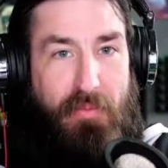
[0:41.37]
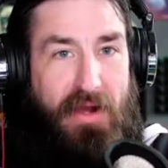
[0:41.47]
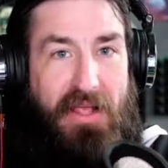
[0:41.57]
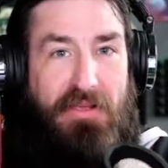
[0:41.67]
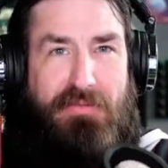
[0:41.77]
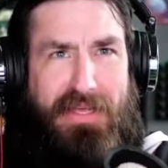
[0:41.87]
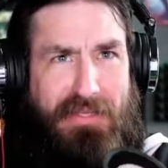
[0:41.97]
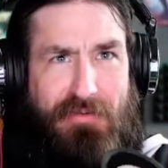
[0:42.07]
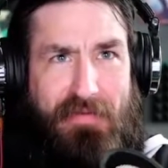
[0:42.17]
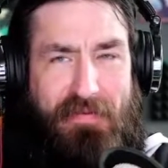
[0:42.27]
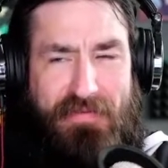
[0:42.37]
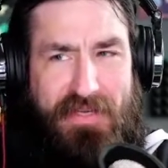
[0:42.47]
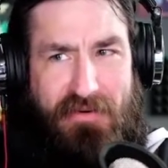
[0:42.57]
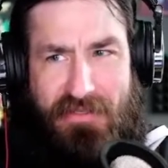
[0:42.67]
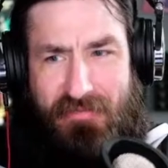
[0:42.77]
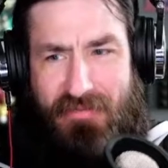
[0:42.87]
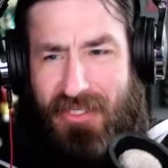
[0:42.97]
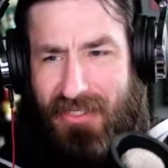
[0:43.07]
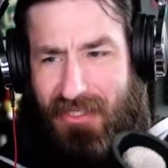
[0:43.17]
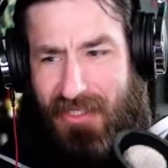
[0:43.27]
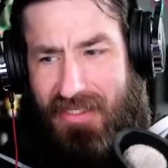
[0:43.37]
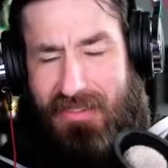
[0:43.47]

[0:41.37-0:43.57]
but I used to be like 2015 or some shit,